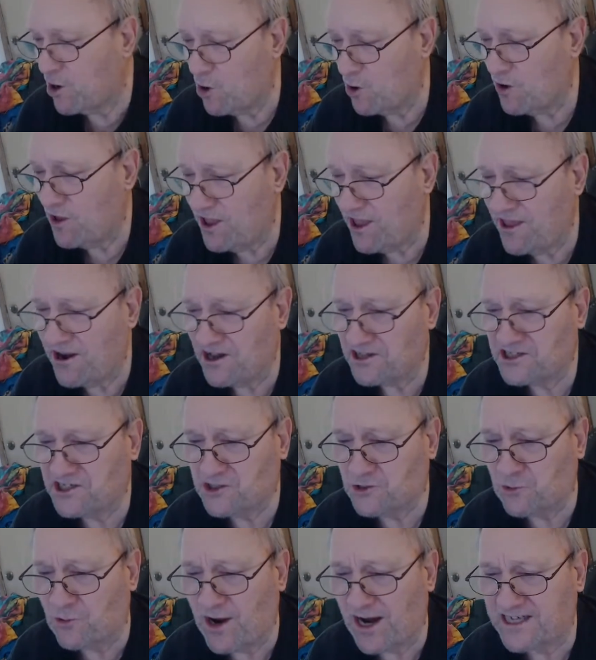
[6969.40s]
Oh, and
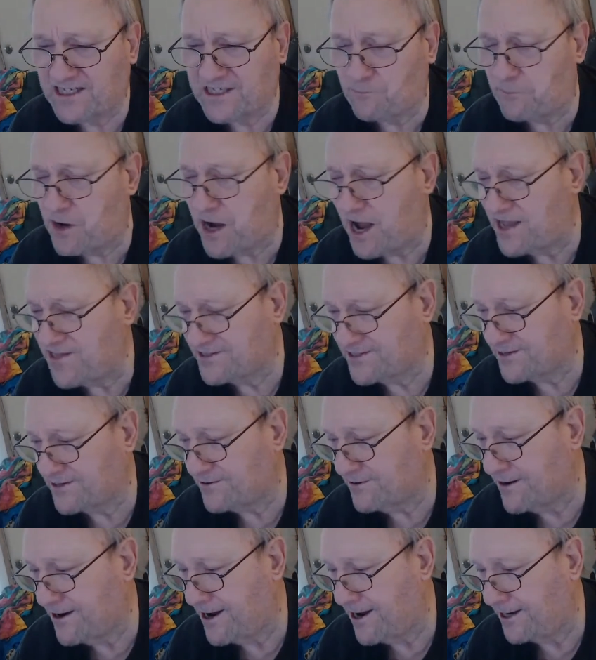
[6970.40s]
it's direct
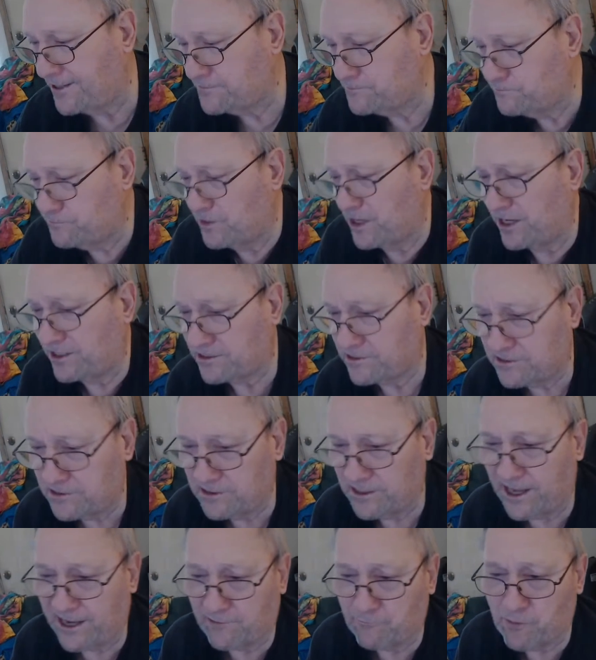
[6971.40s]
deposit, right? Like
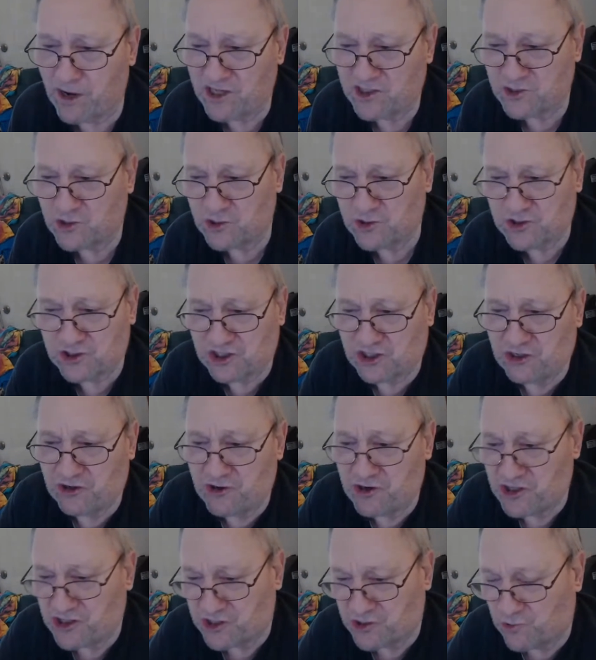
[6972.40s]
my Social
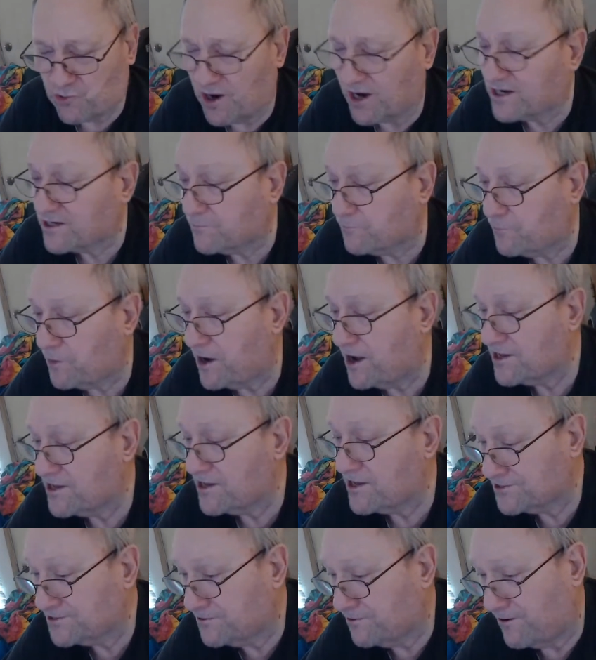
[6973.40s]
Security's direct
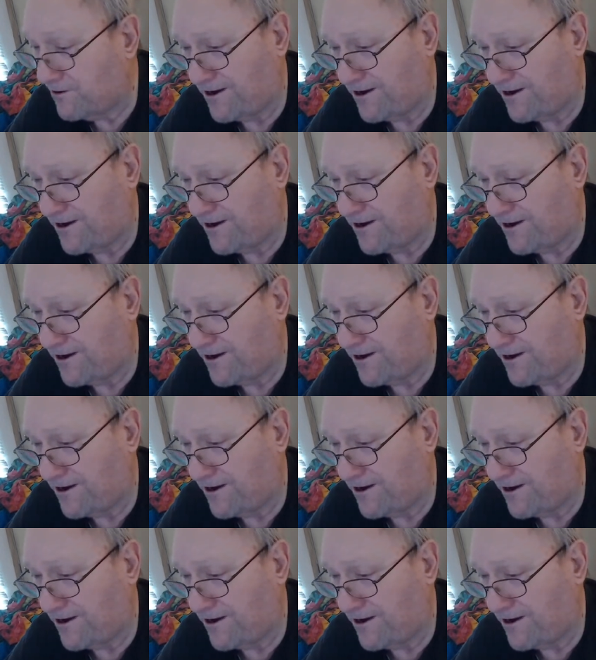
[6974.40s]
deposit,